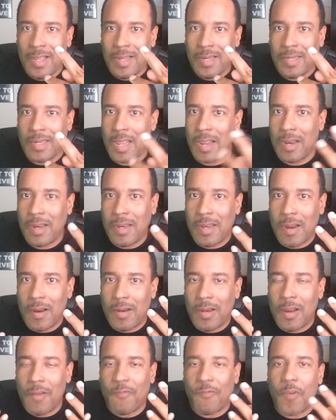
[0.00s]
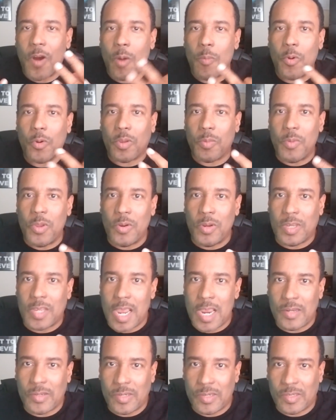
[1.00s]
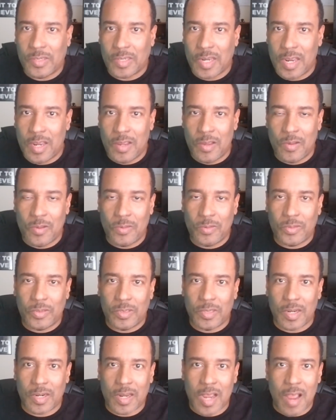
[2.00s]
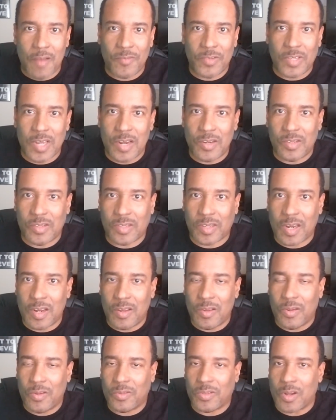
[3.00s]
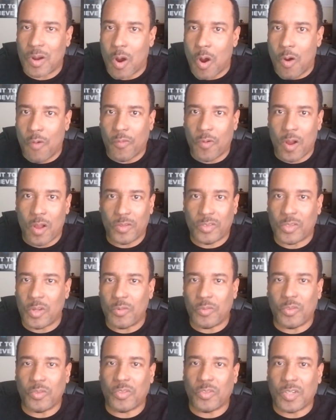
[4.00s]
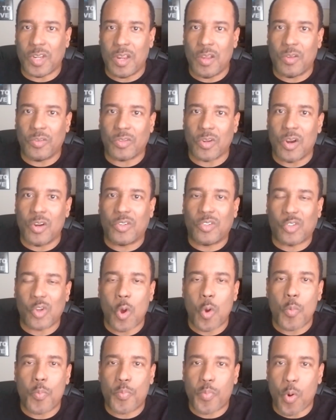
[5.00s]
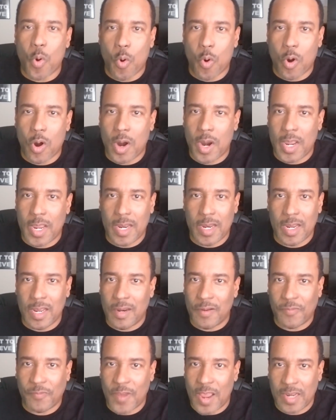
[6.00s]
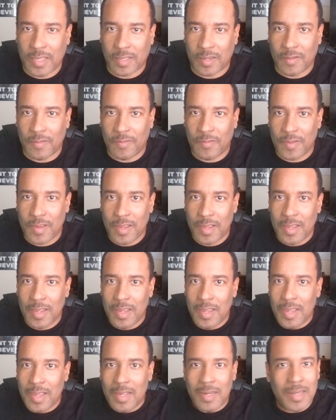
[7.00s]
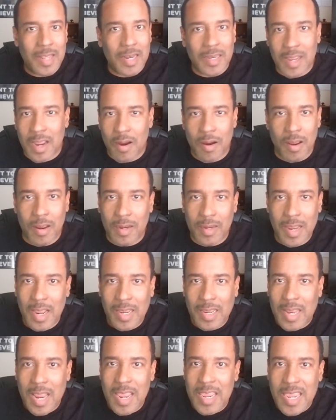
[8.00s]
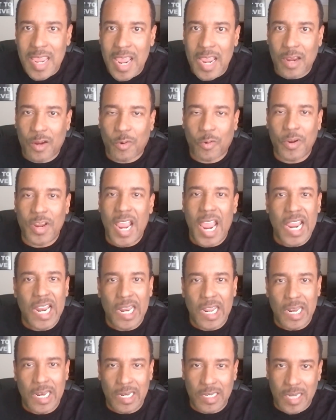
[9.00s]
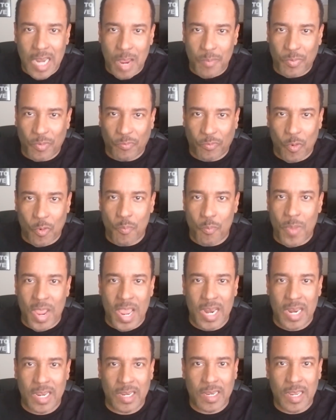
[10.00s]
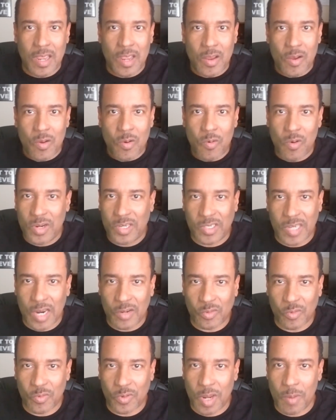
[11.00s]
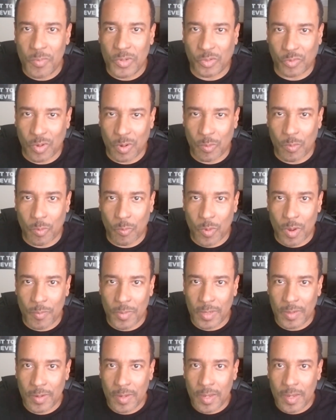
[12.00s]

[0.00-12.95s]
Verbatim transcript: They, their, their verbal communication skills, their conversation skills, their overall social skills are so poor and ineffective that they're, they, they can't create any type of romantic or sexual chemistry with women.